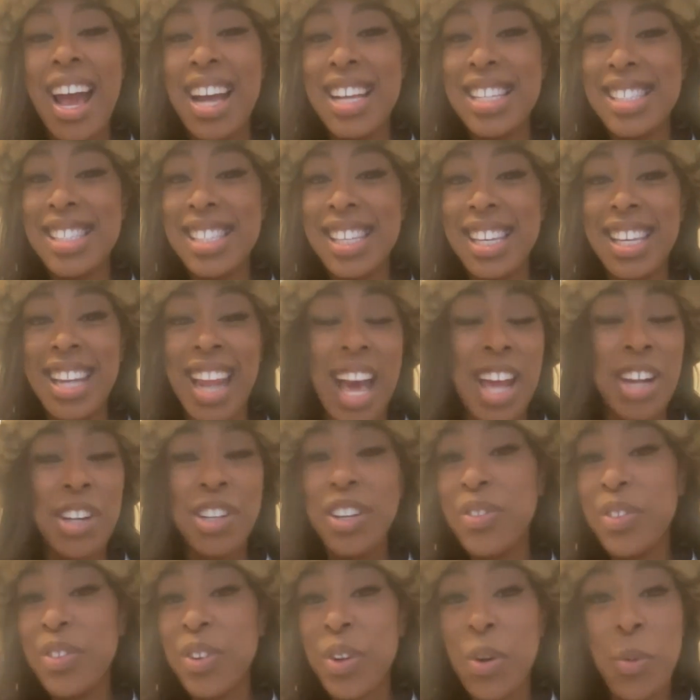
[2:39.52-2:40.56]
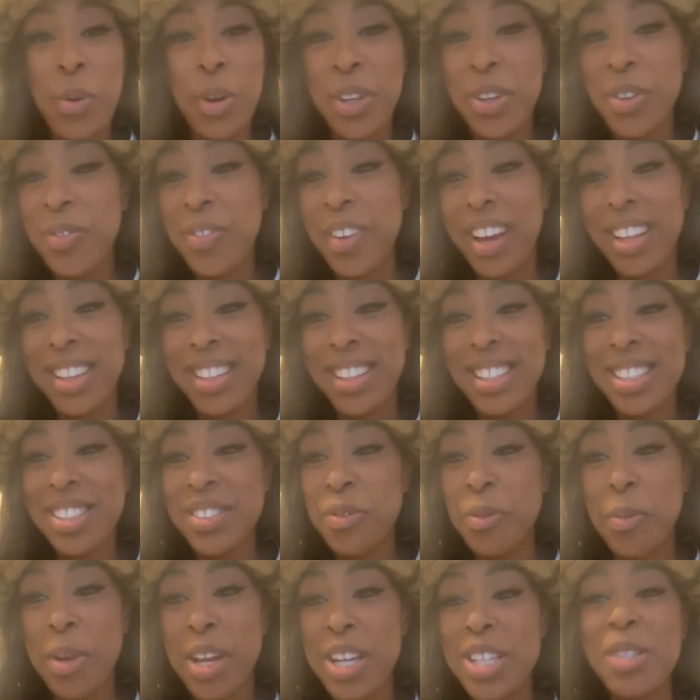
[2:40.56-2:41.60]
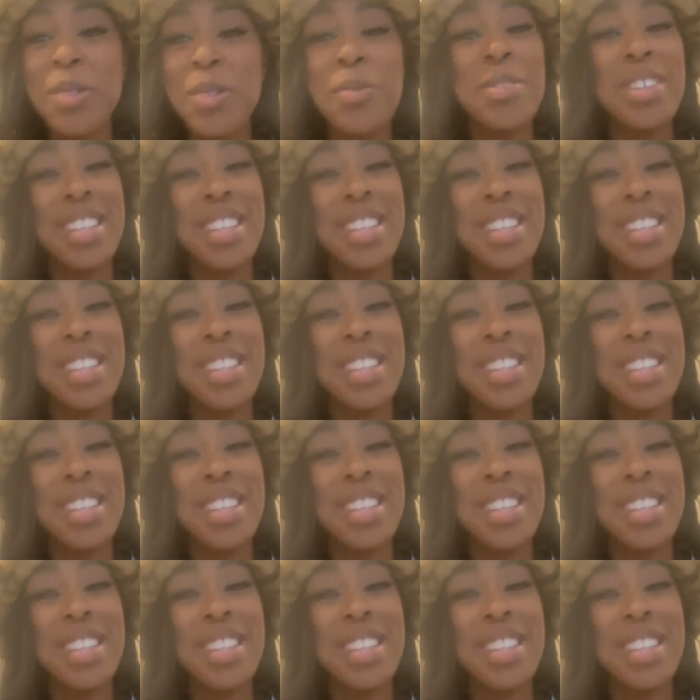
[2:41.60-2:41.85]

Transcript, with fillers: I did. I don't even know where you found this information,